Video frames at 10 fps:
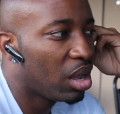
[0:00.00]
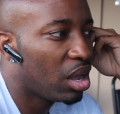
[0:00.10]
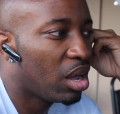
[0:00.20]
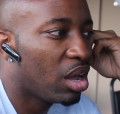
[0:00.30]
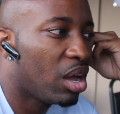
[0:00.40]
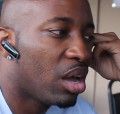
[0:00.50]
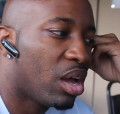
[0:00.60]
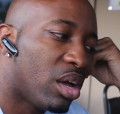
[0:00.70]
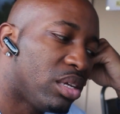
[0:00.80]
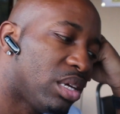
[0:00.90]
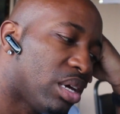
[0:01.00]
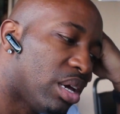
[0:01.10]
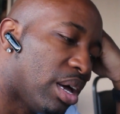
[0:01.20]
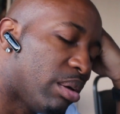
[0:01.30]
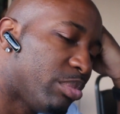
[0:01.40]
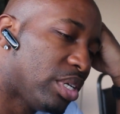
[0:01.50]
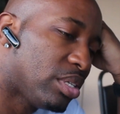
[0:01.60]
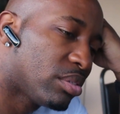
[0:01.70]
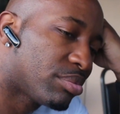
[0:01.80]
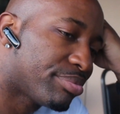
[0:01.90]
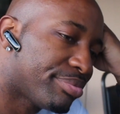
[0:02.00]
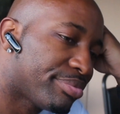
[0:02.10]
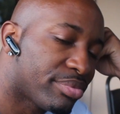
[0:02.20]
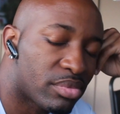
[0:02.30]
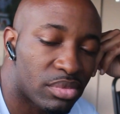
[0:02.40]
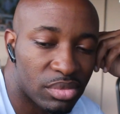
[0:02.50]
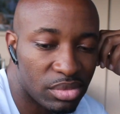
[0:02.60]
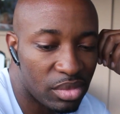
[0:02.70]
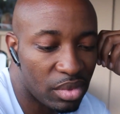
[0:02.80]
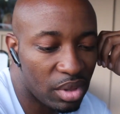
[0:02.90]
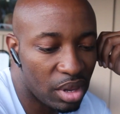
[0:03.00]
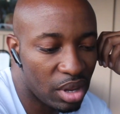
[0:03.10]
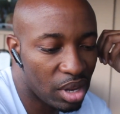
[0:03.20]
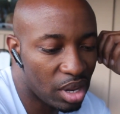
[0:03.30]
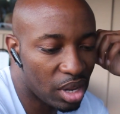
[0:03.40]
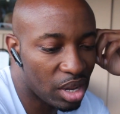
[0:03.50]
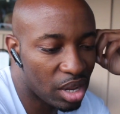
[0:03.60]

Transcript: what me and my boy are going to get into with this discussion.